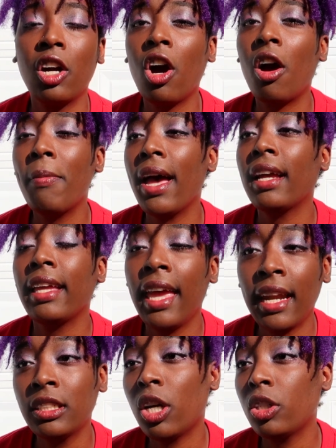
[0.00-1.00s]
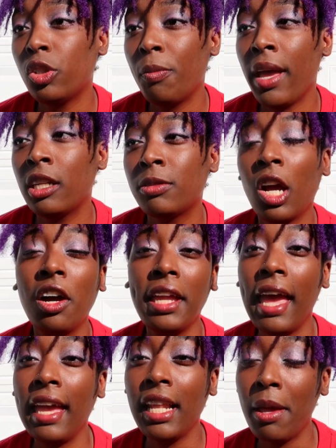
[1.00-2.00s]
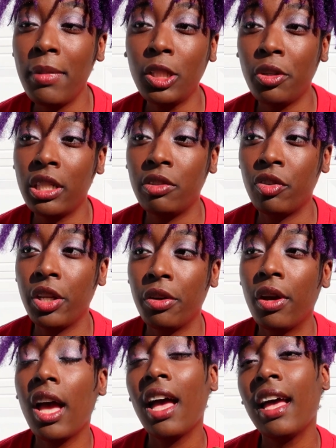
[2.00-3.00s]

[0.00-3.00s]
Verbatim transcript: I call back, can I talk to a manager? Okay, let me transfer you.